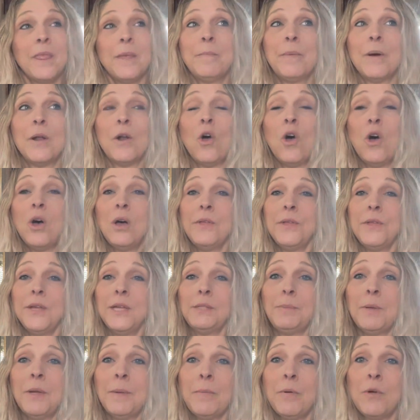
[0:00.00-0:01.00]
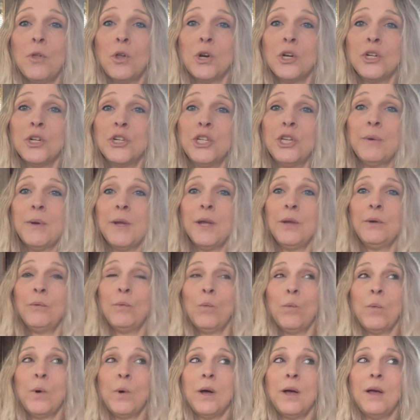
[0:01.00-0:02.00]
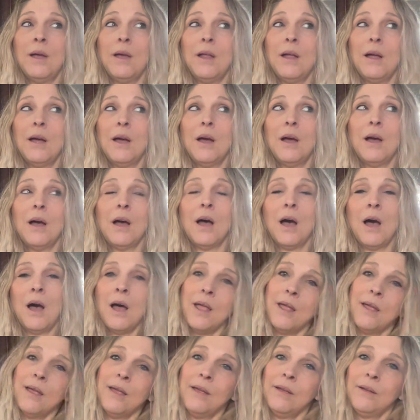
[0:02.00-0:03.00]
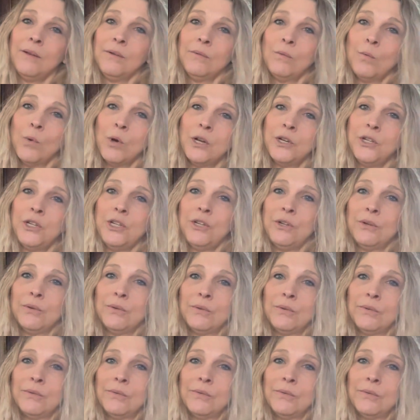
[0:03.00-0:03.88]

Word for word: but all these people are doing what I want to do,